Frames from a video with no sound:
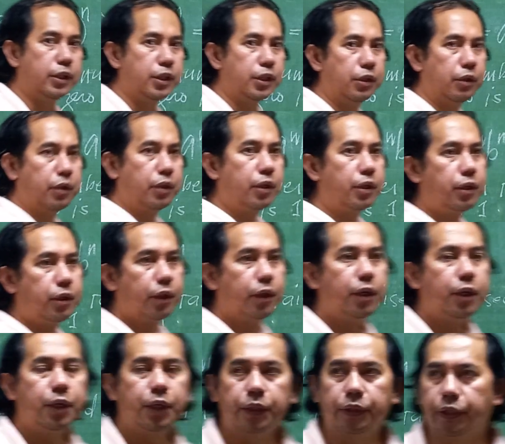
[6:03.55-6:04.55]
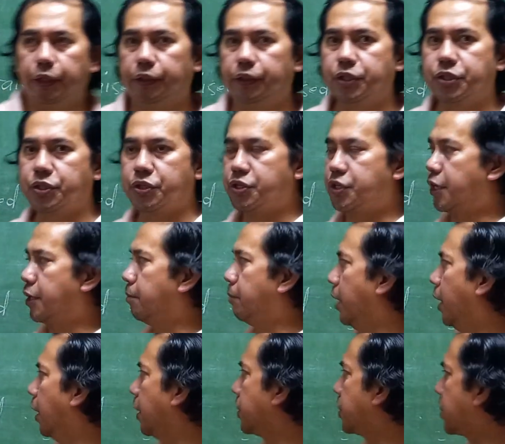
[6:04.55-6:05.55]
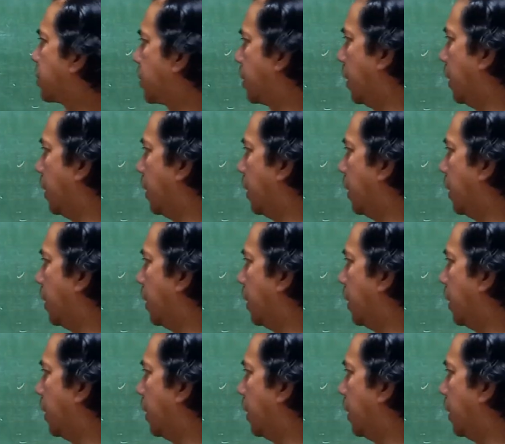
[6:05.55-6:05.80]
in here, that is the same as,